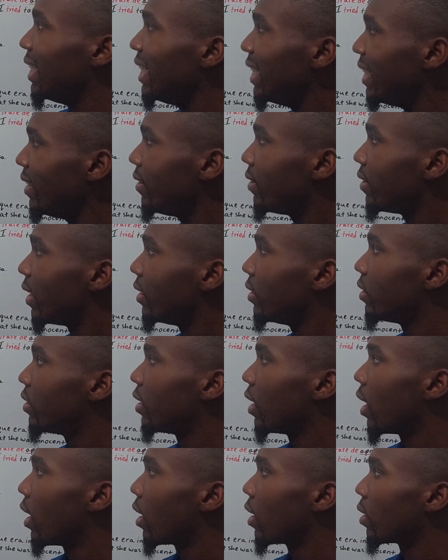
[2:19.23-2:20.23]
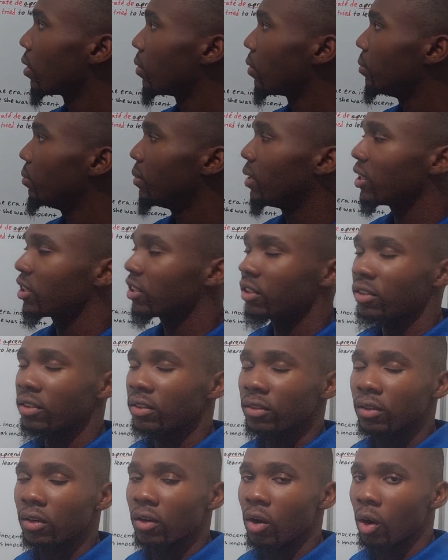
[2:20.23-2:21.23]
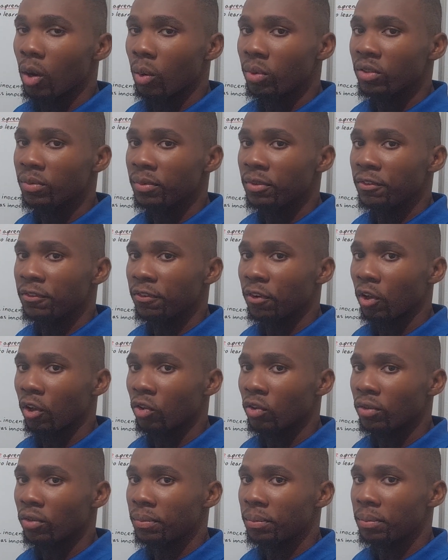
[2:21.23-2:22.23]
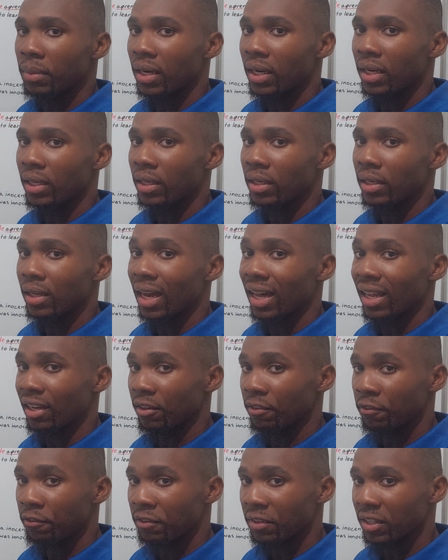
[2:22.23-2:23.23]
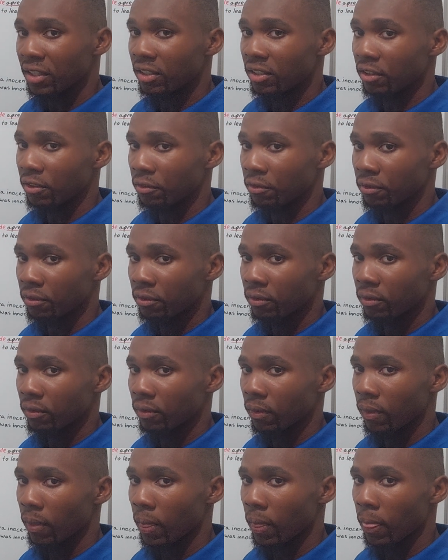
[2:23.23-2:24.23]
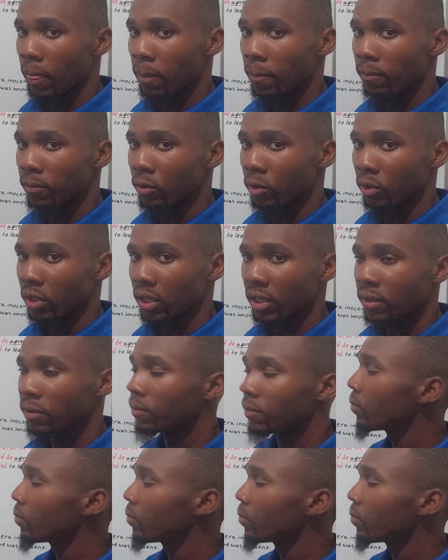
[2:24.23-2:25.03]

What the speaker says: intentar must always be followed by an infinitive. Okay?